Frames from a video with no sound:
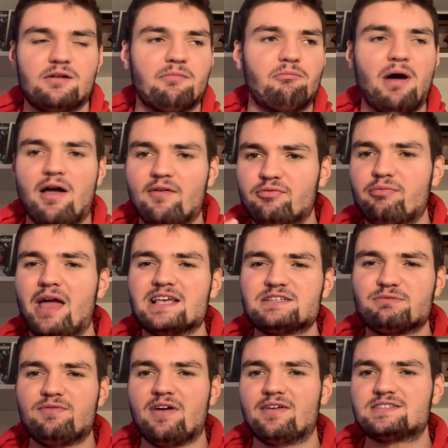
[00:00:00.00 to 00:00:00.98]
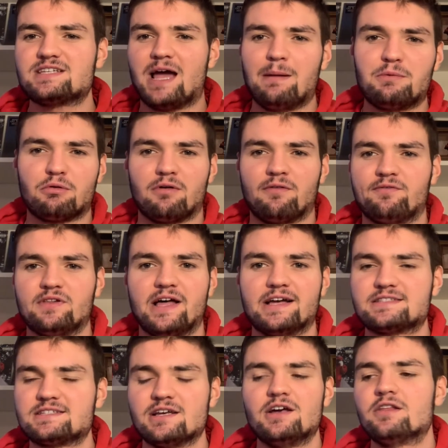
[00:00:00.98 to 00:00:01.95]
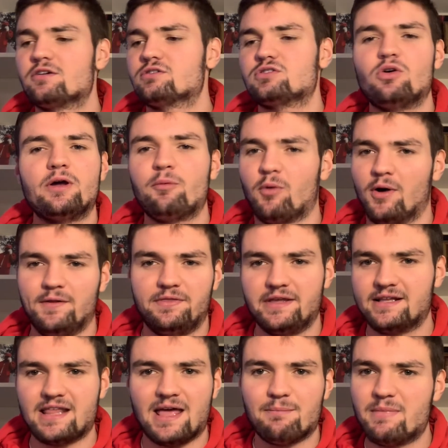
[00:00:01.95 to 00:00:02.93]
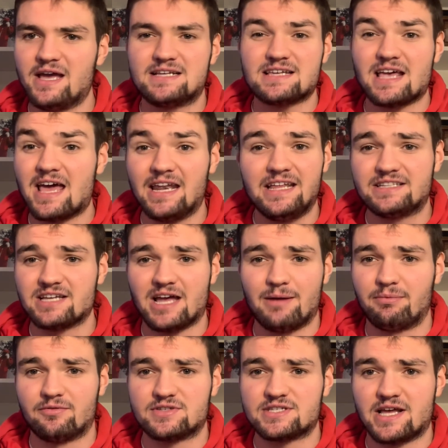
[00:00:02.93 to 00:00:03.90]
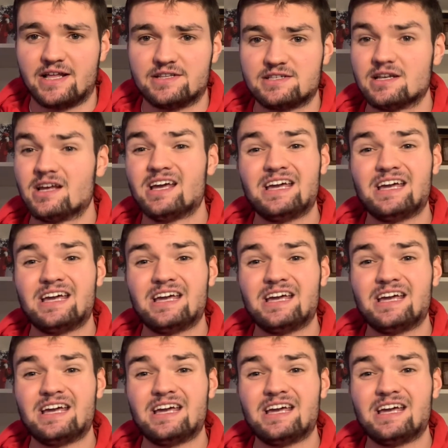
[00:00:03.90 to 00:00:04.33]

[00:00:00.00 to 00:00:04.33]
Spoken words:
As we've had time to reflect, there's only one thing that makes any type of sense.